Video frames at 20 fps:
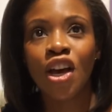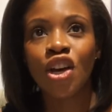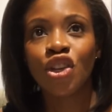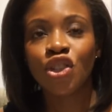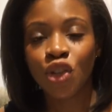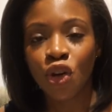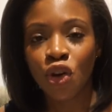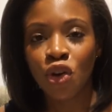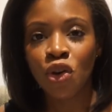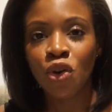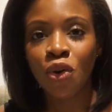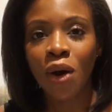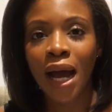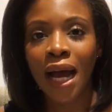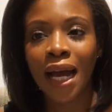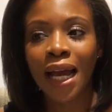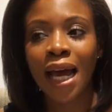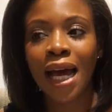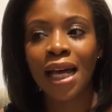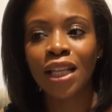So
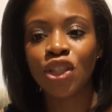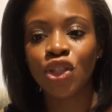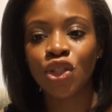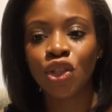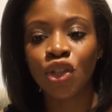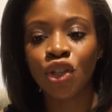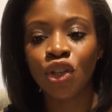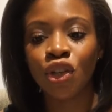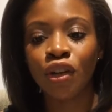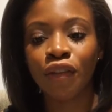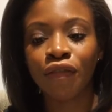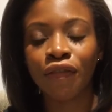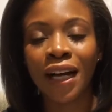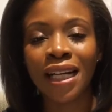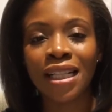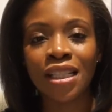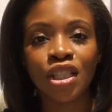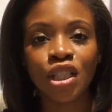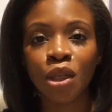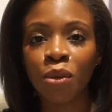I had to
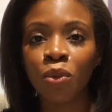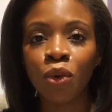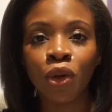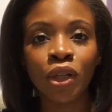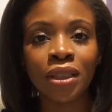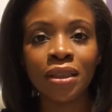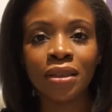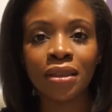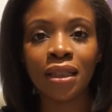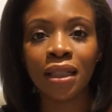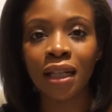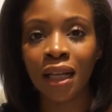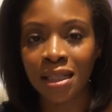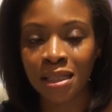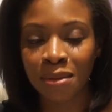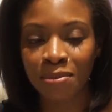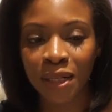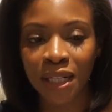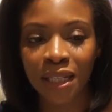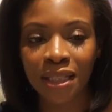find someone
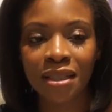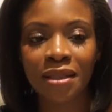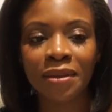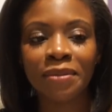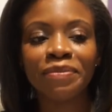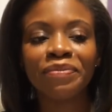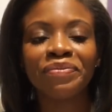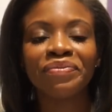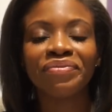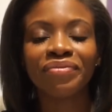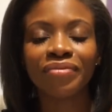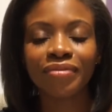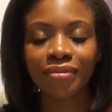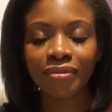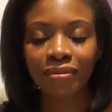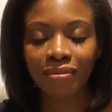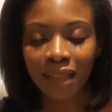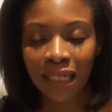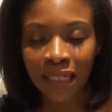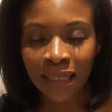last minute.
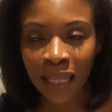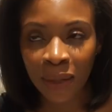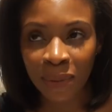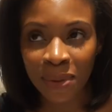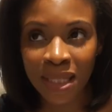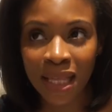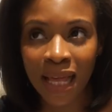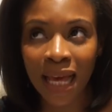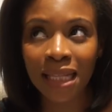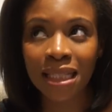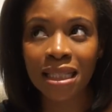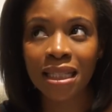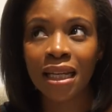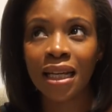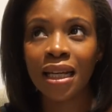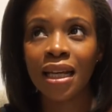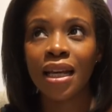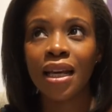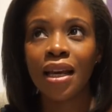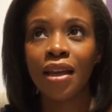There was that.
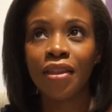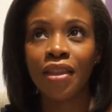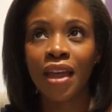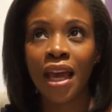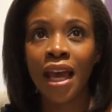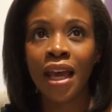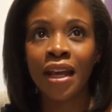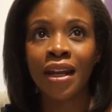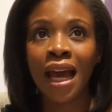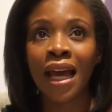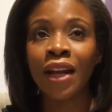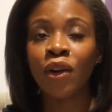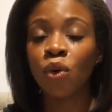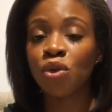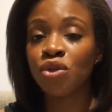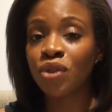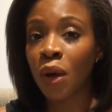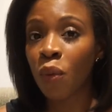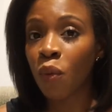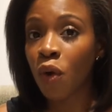Then, and
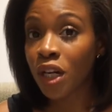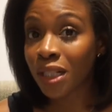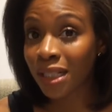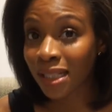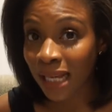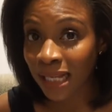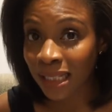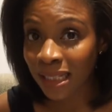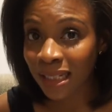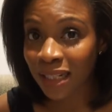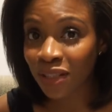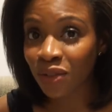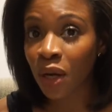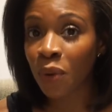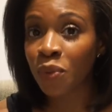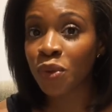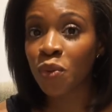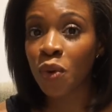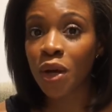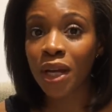also I worked Saturday, so I
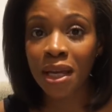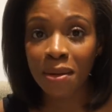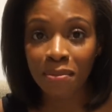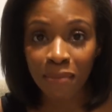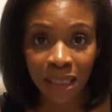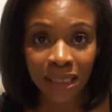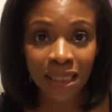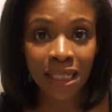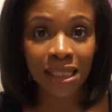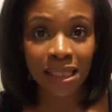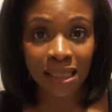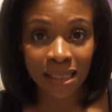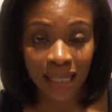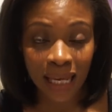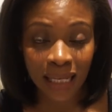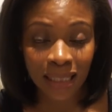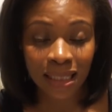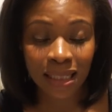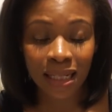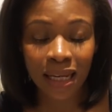was working Monday to
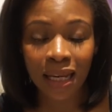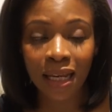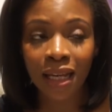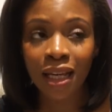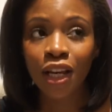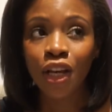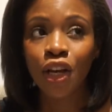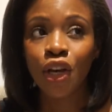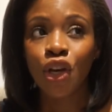Saturday.